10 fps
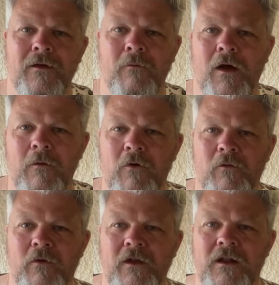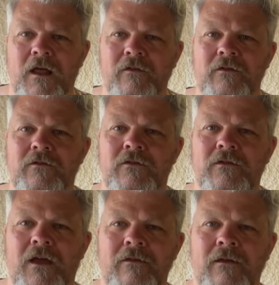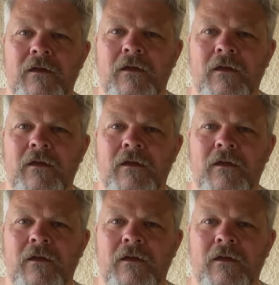what are you classing as a shed?